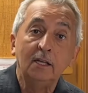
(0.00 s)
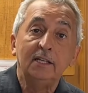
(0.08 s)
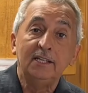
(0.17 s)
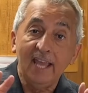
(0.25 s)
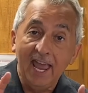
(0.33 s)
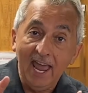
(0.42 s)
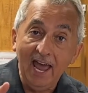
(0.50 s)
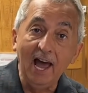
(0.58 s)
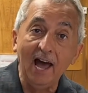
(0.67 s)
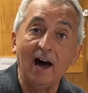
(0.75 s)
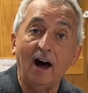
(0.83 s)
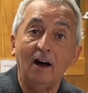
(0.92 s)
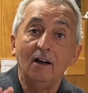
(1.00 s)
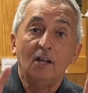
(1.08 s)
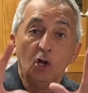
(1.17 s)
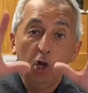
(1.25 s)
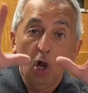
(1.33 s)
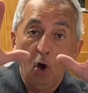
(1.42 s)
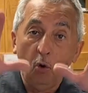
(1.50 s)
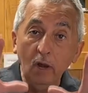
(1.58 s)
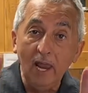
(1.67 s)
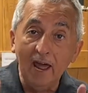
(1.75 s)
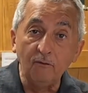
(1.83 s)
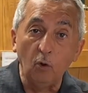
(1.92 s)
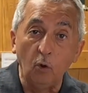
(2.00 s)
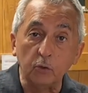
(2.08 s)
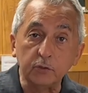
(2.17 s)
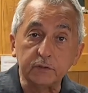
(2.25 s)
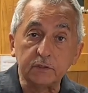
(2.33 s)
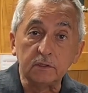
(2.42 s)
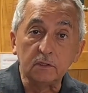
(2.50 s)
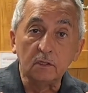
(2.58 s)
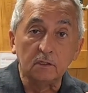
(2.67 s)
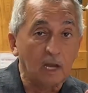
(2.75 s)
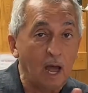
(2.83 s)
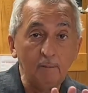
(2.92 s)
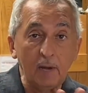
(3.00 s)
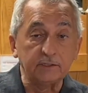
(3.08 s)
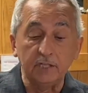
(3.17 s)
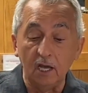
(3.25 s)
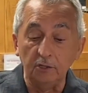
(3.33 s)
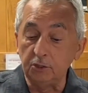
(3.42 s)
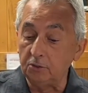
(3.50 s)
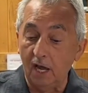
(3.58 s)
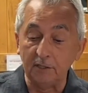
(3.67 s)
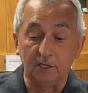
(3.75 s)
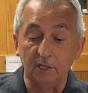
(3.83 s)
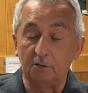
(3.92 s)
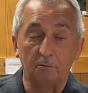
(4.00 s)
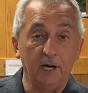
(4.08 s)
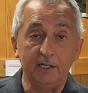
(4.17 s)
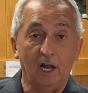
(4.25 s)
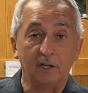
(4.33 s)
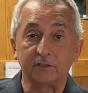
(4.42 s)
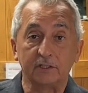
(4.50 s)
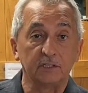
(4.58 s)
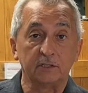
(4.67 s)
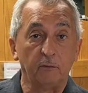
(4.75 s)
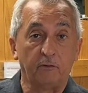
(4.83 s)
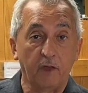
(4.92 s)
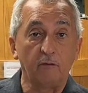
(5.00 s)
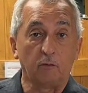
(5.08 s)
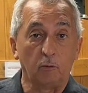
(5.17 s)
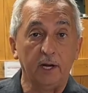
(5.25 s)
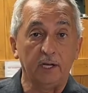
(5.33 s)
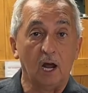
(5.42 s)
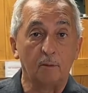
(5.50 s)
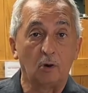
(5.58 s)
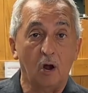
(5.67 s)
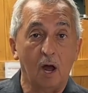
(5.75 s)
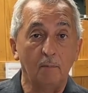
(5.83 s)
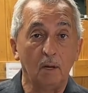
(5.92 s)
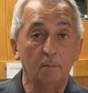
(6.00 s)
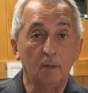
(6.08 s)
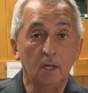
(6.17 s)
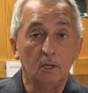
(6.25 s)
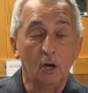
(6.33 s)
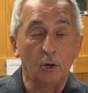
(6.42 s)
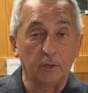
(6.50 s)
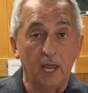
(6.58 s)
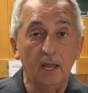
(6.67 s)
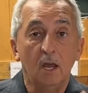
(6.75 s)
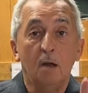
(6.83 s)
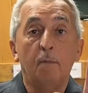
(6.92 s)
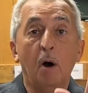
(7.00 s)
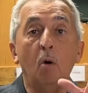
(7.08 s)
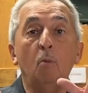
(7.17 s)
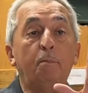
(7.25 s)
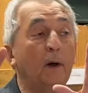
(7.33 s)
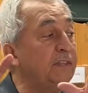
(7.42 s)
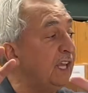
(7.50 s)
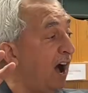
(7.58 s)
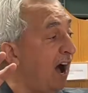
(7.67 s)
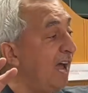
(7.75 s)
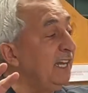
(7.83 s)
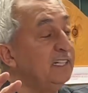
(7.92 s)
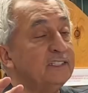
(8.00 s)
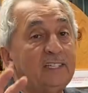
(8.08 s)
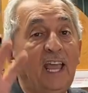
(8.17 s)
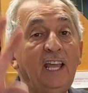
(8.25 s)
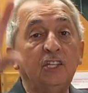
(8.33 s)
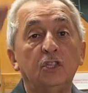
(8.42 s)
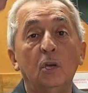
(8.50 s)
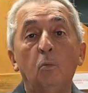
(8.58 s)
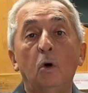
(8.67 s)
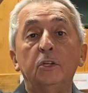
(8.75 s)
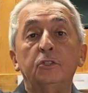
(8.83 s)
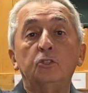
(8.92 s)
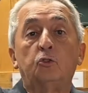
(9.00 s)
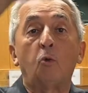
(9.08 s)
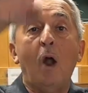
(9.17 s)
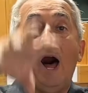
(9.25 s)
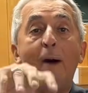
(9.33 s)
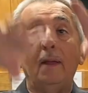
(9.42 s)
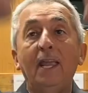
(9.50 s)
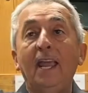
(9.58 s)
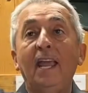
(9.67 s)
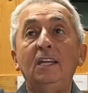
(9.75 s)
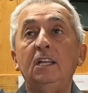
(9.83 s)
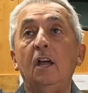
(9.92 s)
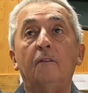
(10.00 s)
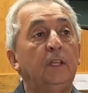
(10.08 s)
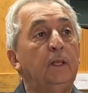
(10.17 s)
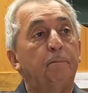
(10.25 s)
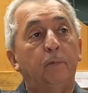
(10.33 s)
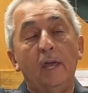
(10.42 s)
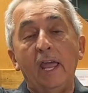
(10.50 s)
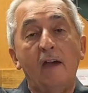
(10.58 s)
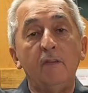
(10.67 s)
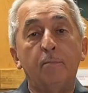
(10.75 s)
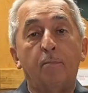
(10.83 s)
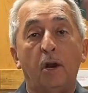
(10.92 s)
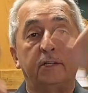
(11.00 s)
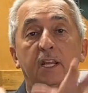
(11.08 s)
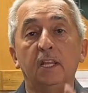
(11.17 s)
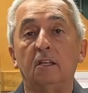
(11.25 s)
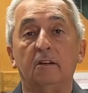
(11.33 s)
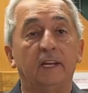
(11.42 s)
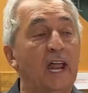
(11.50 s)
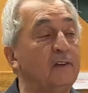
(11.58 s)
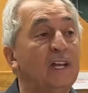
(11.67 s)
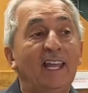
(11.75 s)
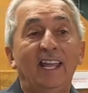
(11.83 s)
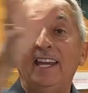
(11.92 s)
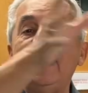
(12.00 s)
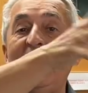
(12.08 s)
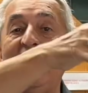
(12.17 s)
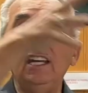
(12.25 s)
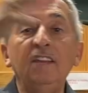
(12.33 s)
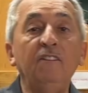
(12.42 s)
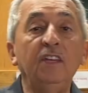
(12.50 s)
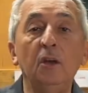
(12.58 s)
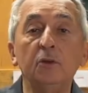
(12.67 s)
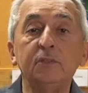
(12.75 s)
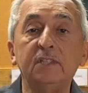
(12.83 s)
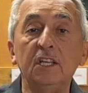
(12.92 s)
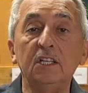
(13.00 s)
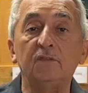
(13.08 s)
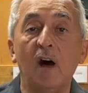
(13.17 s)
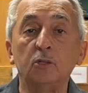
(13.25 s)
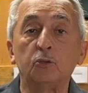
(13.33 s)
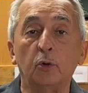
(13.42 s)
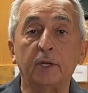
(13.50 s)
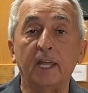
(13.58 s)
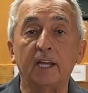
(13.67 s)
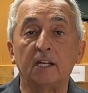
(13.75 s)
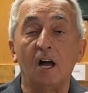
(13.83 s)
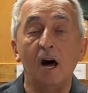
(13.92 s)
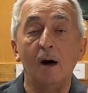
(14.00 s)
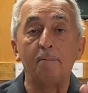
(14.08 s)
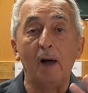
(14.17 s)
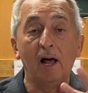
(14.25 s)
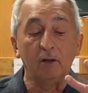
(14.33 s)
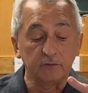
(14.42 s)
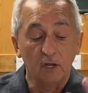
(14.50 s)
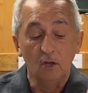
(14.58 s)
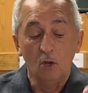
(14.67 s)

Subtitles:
Yeah, low levels. Now, I'm not telling you not to get a radon system if you have a radon problem, okay? But the ionization will drop any of the heavy particulate out, and any VOCs, volatile organic compounds,